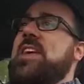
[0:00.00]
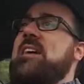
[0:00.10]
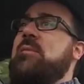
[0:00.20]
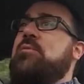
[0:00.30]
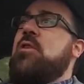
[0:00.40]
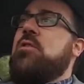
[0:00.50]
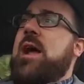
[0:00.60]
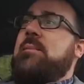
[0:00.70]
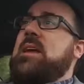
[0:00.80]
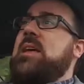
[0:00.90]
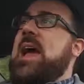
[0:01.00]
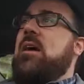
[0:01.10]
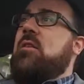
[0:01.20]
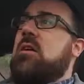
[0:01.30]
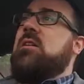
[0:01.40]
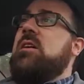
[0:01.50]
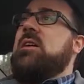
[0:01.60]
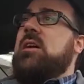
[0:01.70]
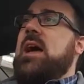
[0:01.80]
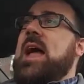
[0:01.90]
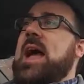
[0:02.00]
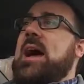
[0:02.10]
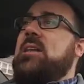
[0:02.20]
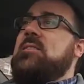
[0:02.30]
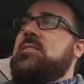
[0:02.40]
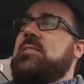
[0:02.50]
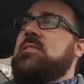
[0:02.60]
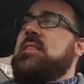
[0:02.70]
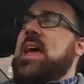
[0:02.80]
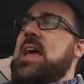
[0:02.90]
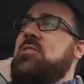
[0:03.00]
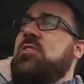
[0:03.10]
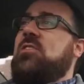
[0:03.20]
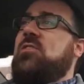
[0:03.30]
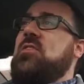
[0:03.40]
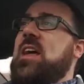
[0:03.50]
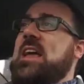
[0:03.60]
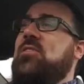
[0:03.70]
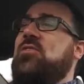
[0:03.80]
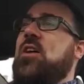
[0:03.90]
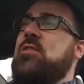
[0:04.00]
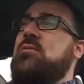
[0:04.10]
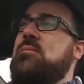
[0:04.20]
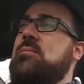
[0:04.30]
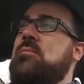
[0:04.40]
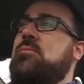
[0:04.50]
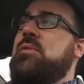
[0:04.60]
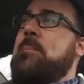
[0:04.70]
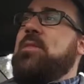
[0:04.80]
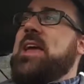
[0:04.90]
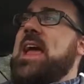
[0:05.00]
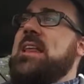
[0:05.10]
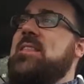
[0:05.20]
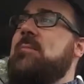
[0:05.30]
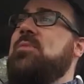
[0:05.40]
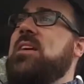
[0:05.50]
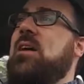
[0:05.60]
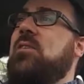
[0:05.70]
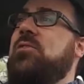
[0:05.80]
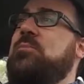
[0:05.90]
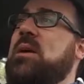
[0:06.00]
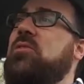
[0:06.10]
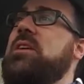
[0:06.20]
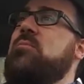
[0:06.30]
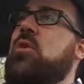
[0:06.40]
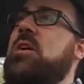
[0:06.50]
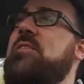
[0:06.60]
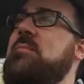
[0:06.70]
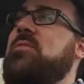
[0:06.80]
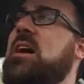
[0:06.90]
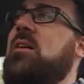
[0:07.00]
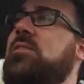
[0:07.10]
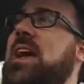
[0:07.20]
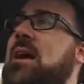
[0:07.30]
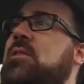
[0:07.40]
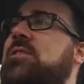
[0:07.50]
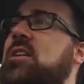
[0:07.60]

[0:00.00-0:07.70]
they have a programming error and they just like start replicating themselves, building more of themselves out of